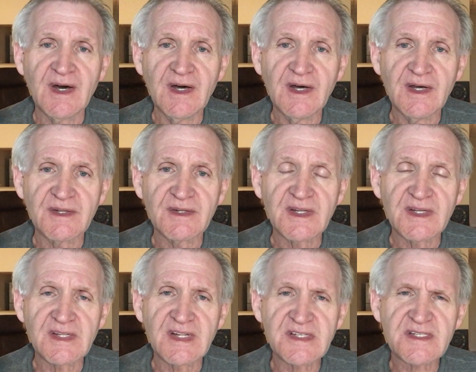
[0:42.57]
uh,
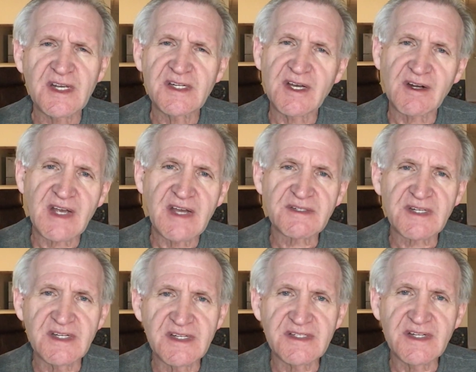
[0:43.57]
let, us say
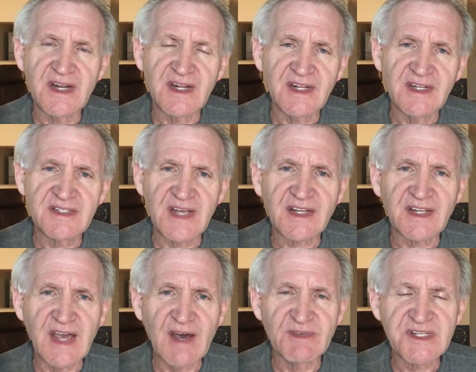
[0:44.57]
Tarkovsky doesn't
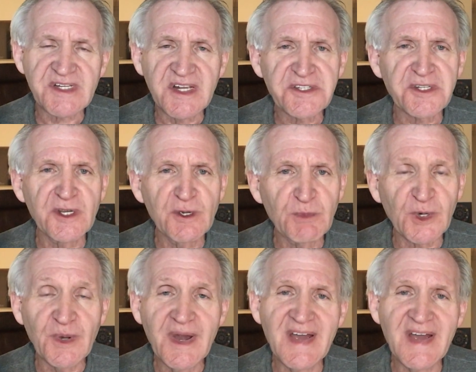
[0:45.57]
exactly have a sense of humor.